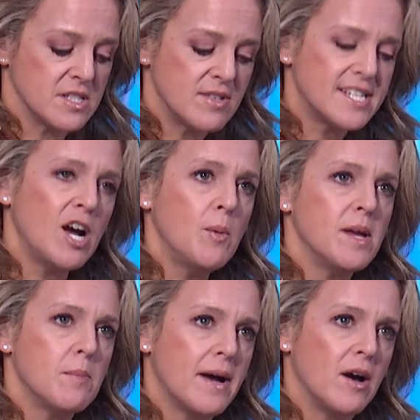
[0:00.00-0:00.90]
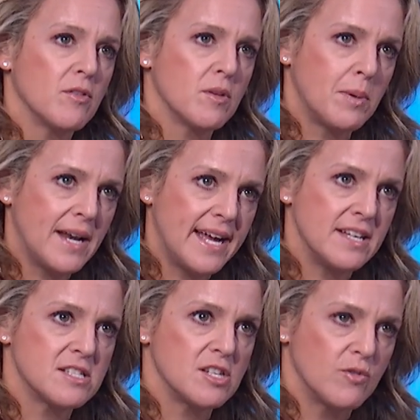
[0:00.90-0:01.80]
So tell me about the
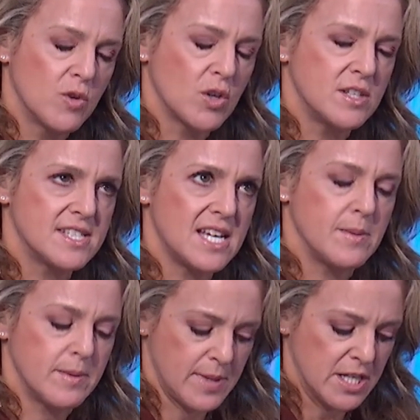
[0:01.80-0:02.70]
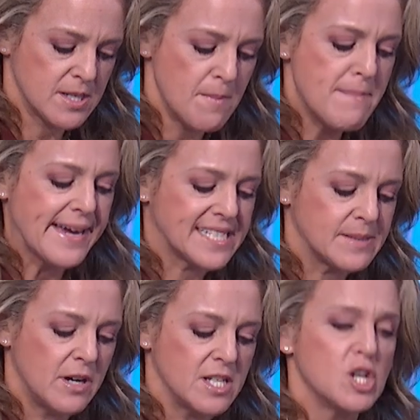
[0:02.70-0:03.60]
plans that you've got in Zambia to
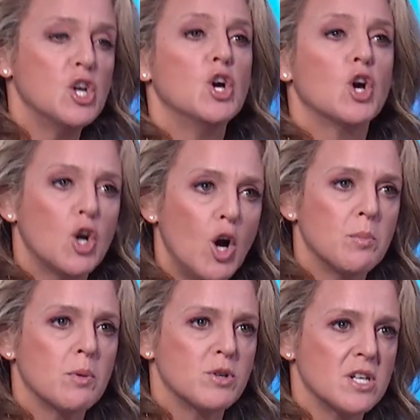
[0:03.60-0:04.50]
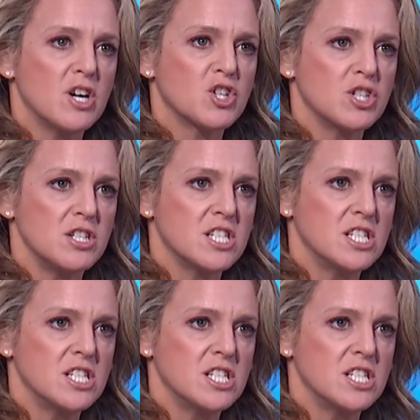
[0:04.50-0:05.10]
maximise copper production